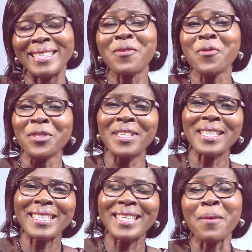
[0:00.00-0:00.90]
the good,
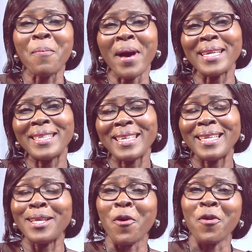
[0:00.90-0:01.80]
the bad, the